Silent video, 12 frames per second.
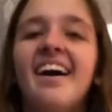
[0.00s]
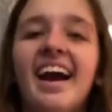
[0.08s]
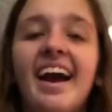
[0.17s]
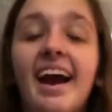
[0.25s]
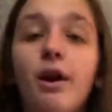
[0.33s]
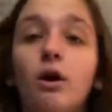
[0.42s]

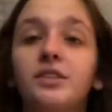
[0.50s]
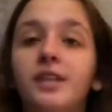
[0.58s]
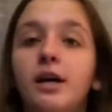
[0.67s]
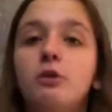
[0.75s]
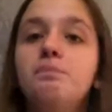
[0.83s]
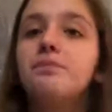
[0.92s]
okay, and
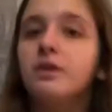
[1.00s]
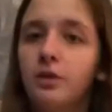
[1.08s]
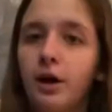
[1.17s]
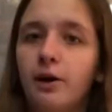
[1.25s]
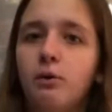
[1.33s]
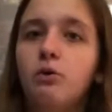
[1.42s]
also,
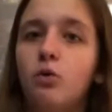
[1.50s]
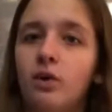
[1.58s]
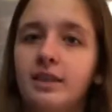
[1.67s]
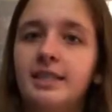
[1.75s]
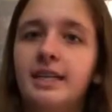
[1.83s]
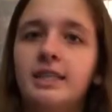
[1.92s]
no,
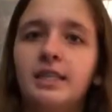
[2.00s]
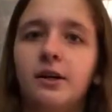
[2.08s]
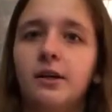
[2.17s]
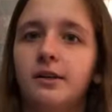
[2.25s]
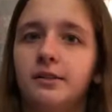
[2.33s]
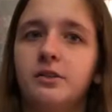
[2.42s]
corsets
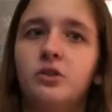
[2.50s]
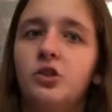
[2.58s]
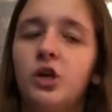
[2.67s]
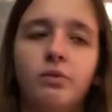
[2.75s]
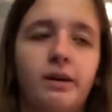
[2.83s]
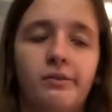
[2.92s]
are
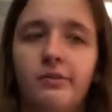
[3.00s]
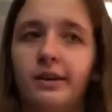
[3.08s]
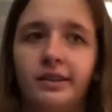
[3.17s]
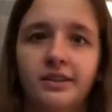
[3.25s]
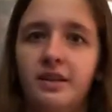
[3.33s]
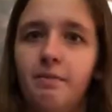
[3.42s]
so not
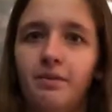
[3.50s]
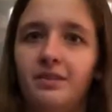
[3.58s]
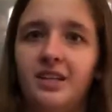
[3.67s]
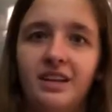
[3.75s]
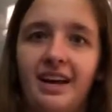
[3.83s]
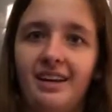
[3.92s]
fun to zip,
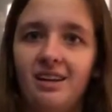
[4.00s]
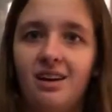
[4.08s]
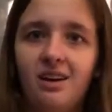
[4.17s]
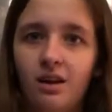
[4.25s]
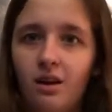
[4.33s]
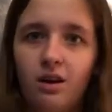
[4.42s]
to like
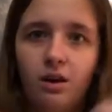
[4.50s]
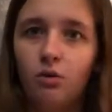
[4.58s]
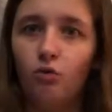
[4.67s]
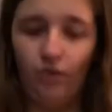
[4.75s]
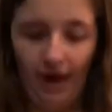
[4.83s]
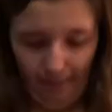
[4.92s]

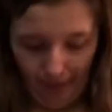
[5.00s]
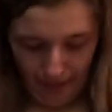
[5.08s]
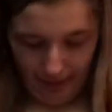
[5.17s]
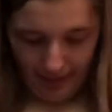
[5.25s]
wrap up.